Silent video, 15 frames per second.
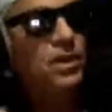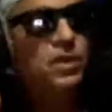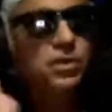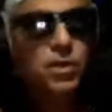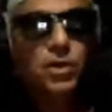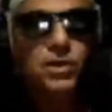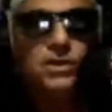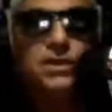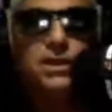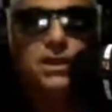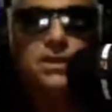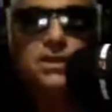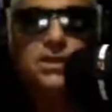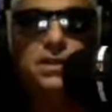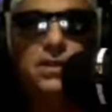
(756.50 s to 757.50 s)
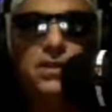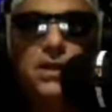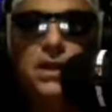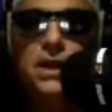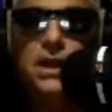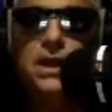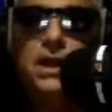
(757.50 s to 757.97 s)
Started singing the song,
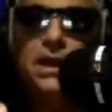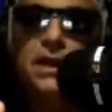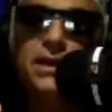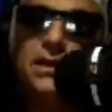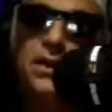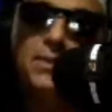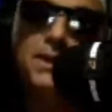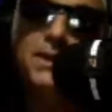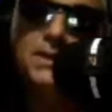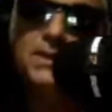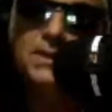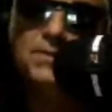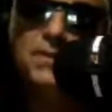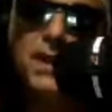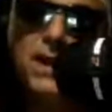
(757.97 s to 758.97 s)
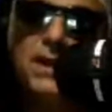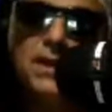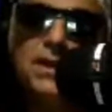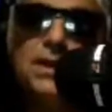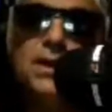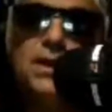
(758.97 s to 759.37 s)
and he told me, he says, man,